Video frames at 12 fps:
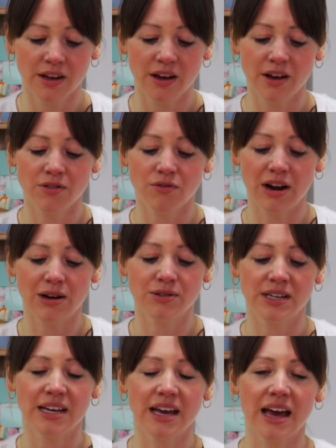and round
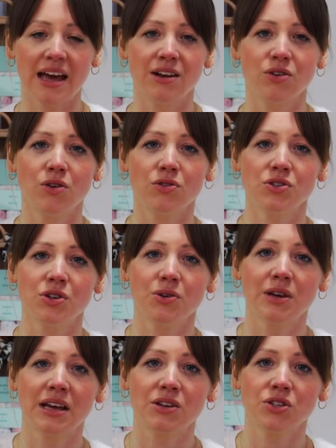again, not
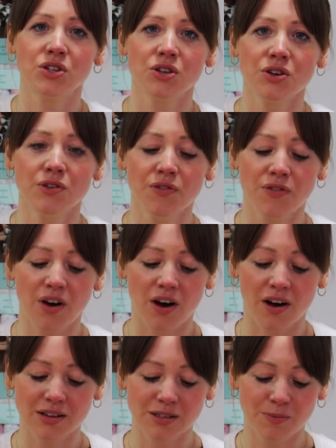doing it too
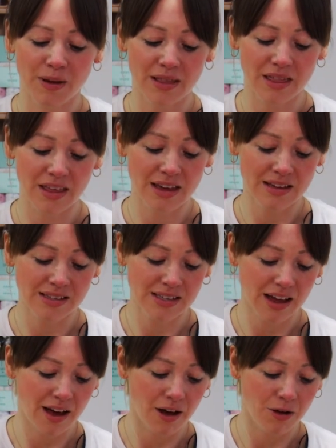fast, but this
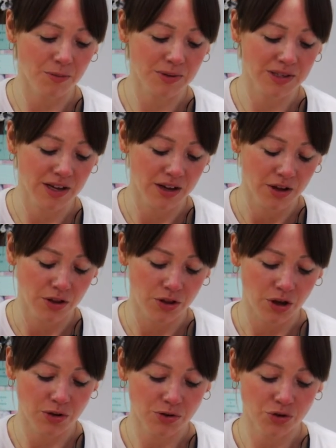helps
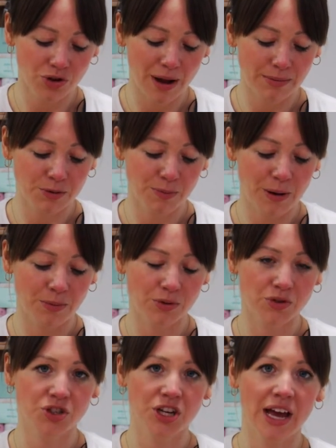those trapped
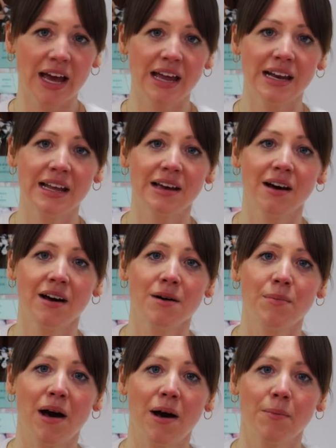bubbles gently
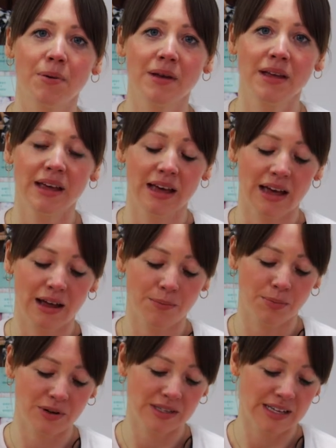come up
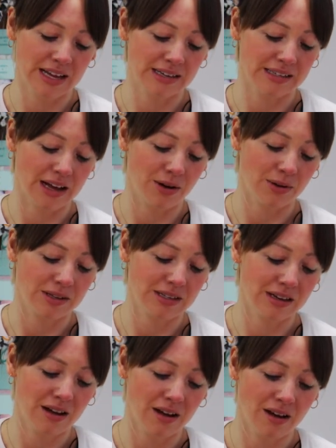and present out as
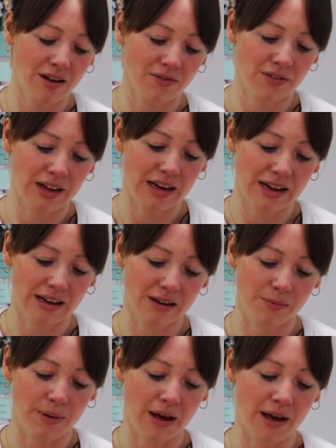lovely
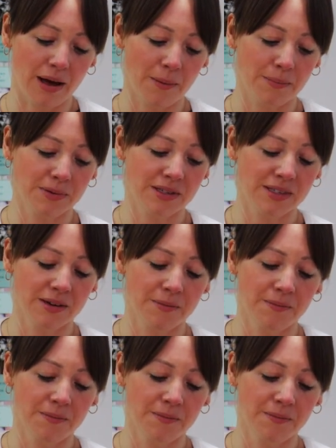little burps.